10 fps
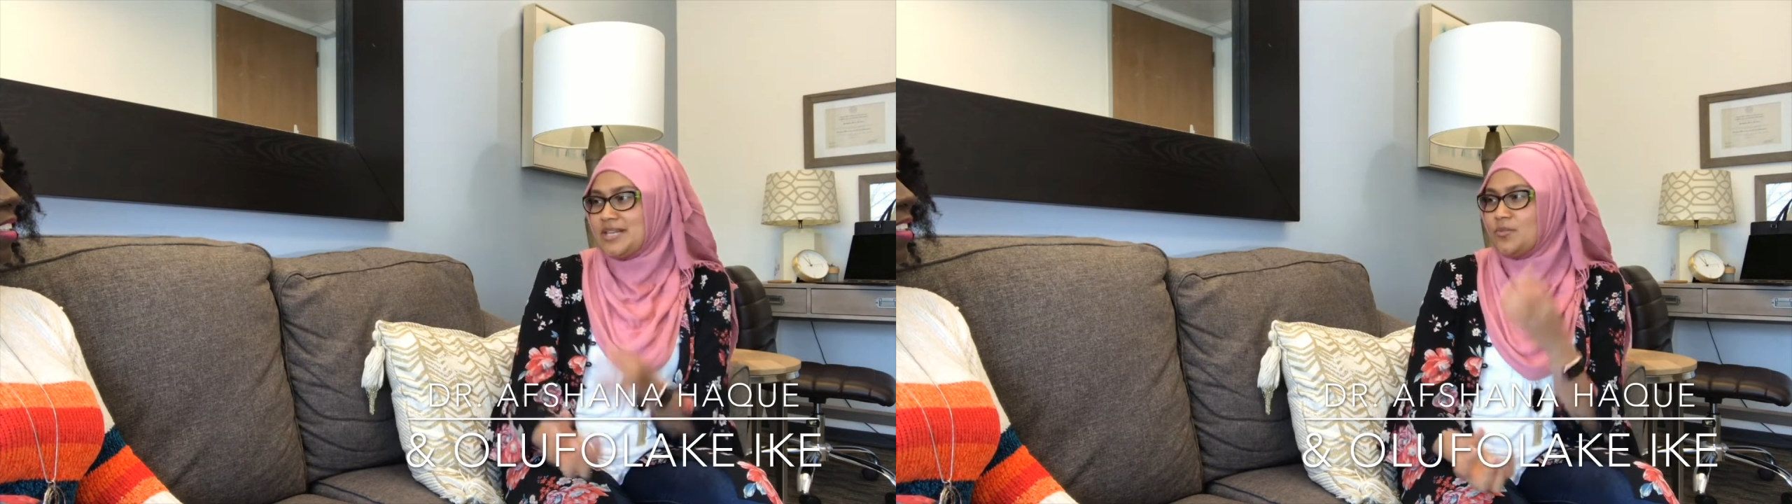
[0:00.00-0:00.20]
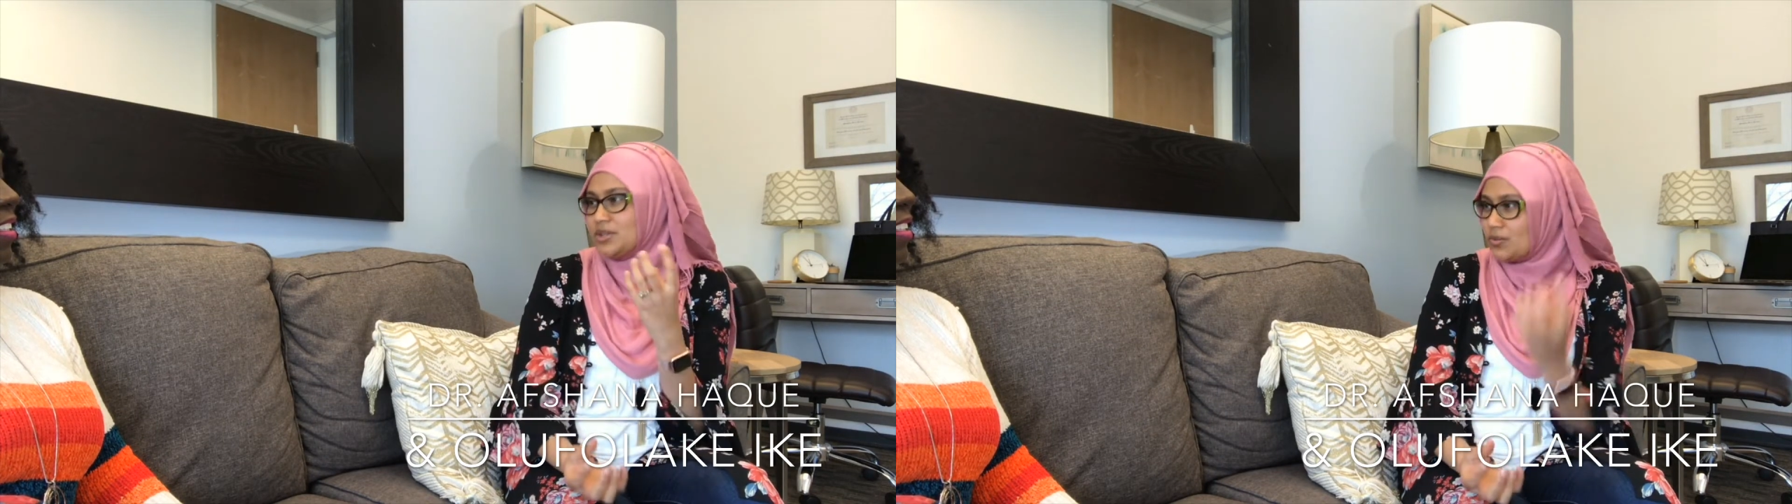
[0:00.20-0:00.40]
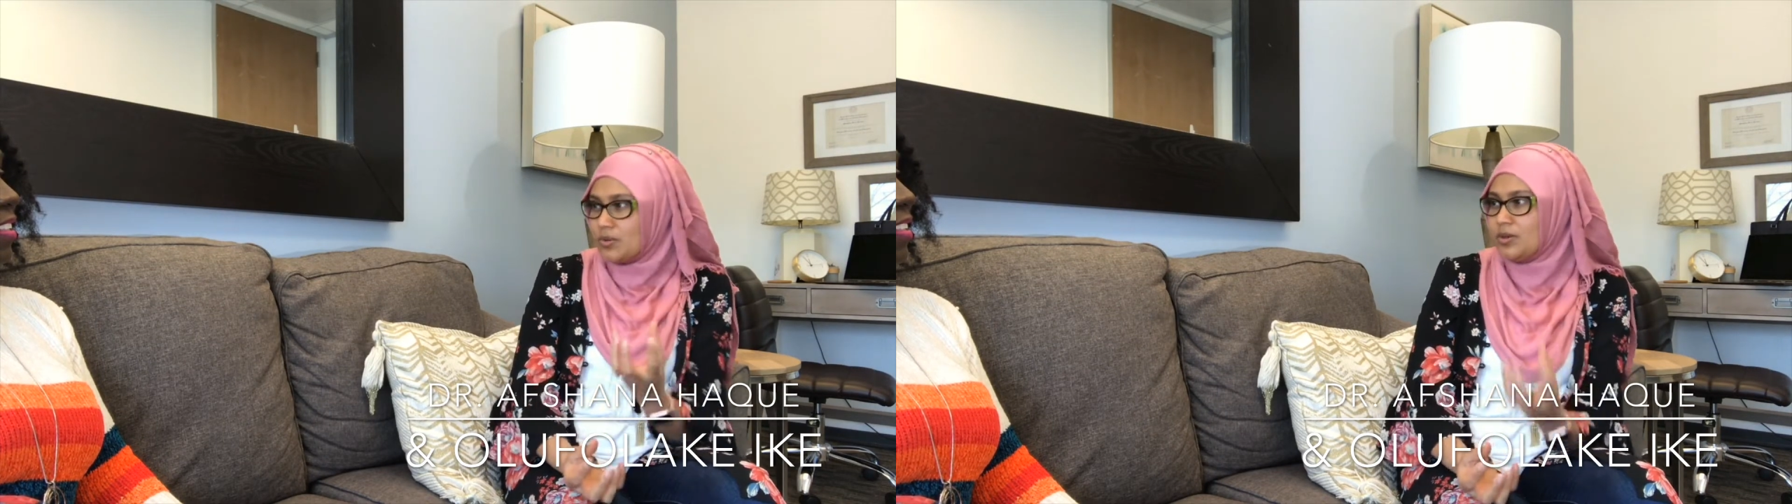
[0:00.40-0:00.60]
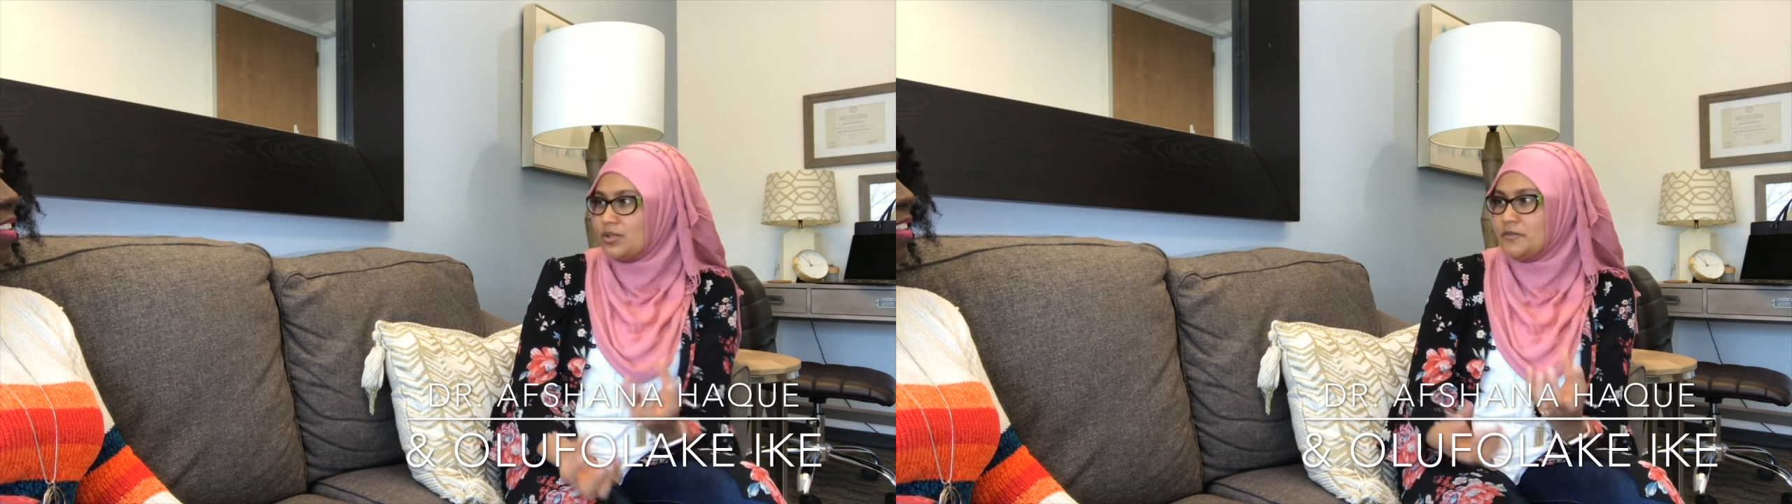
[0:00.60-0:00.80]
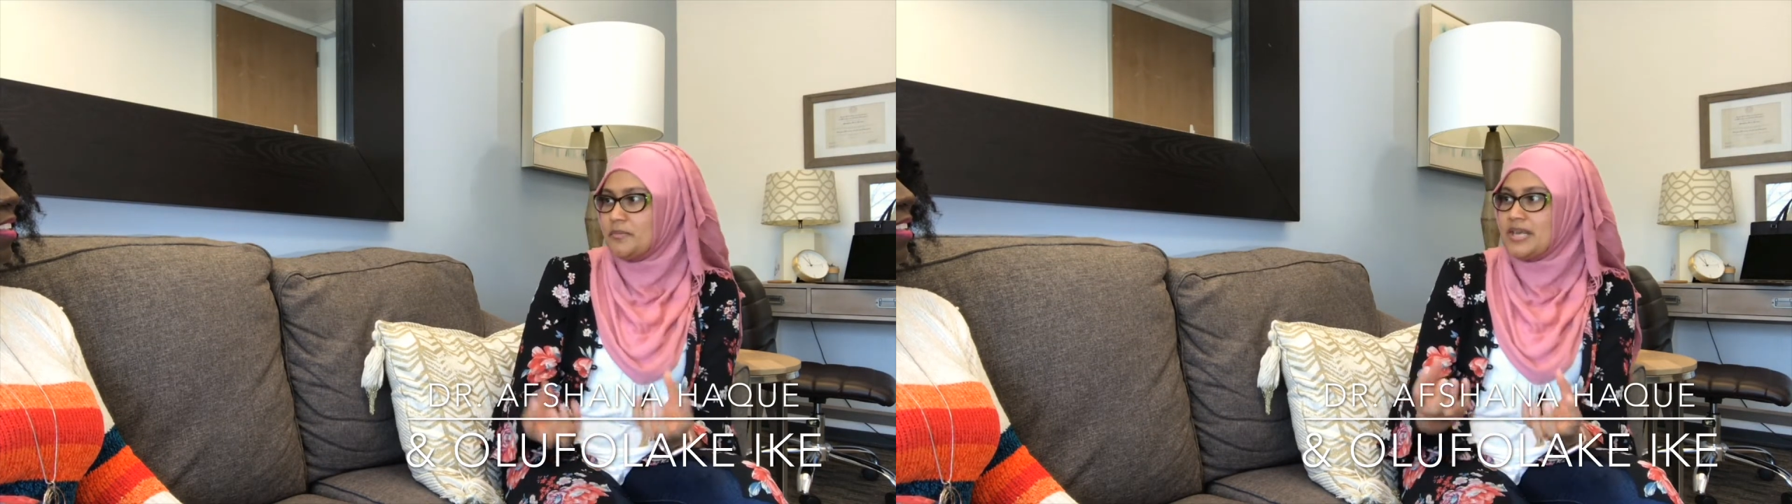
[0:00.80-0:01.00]
and what the role
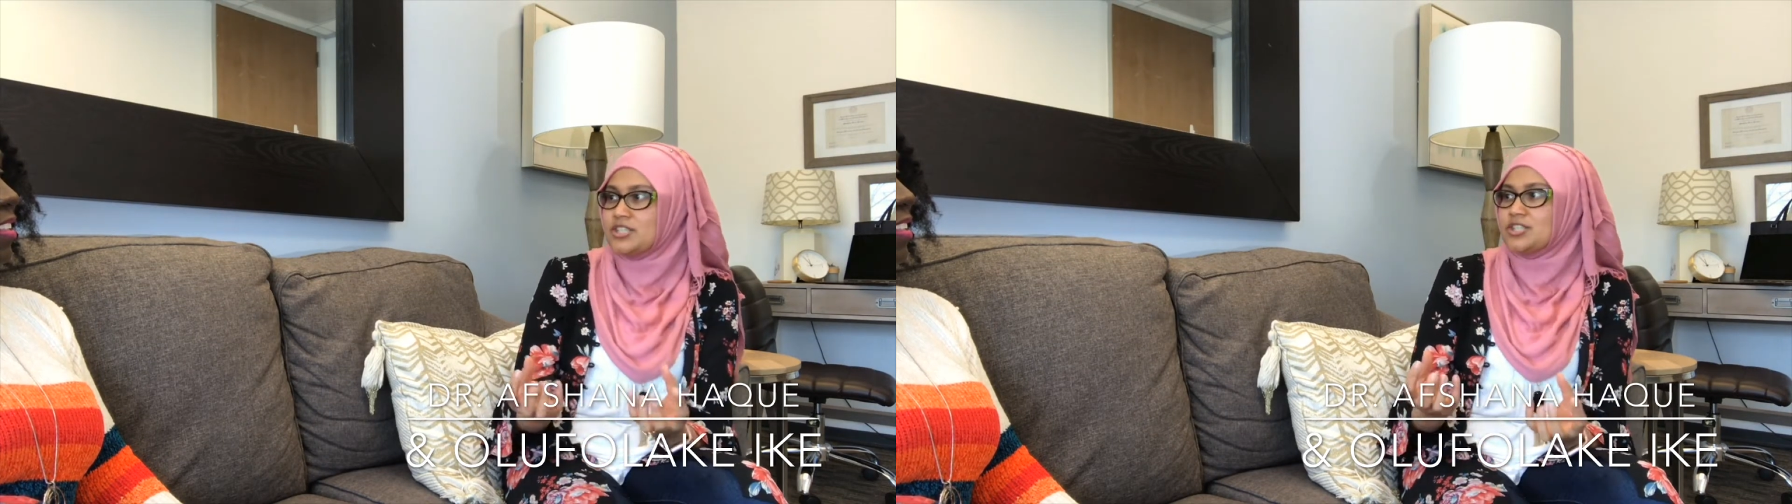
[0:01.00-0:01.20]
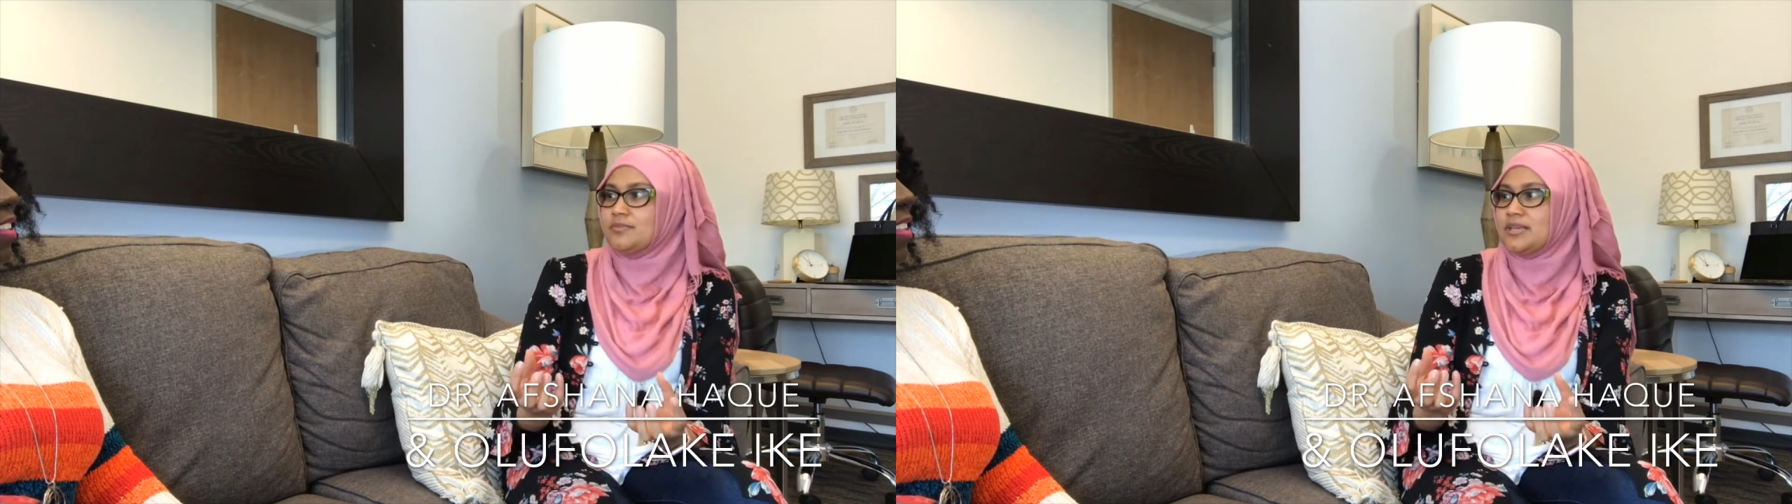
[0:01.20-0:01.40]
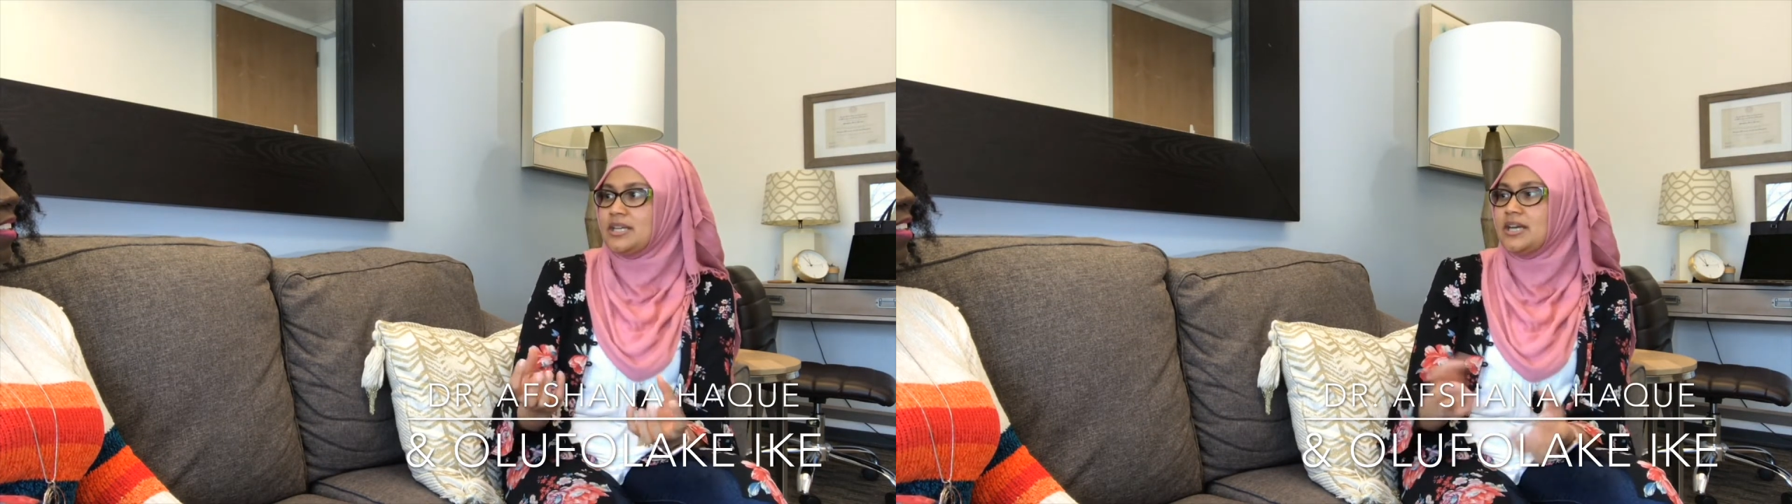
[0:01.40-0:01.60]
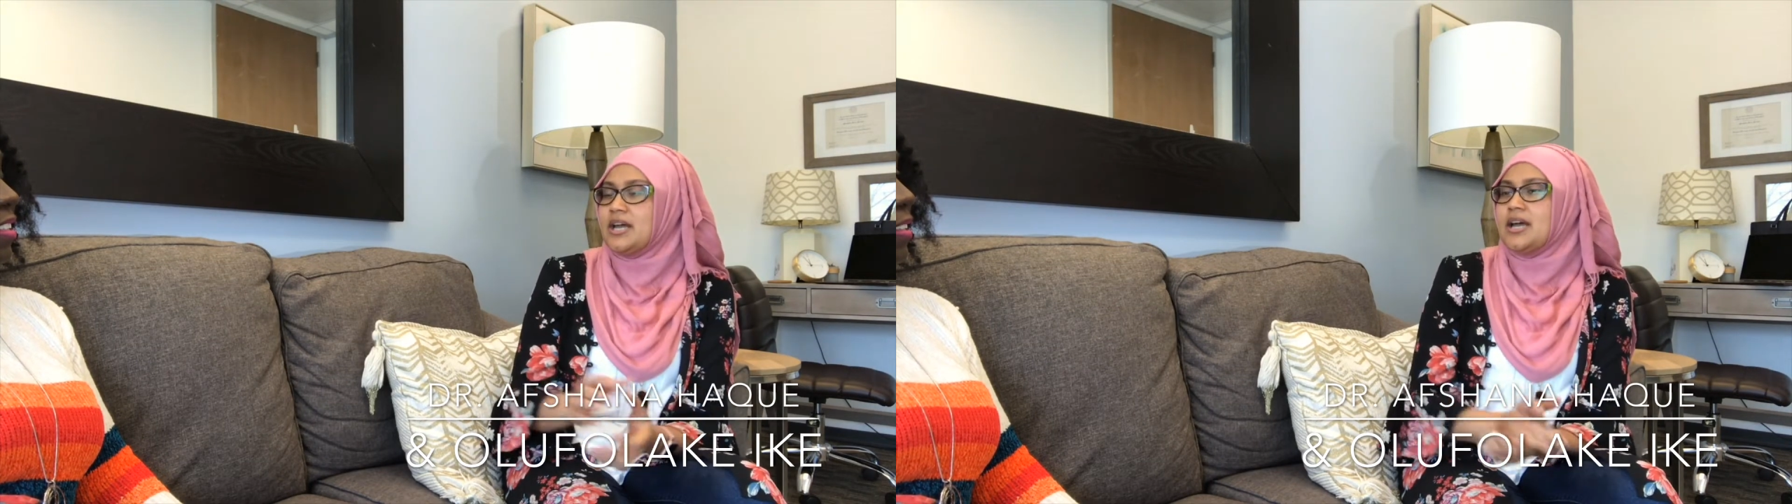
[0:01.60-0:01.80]
of a man should be.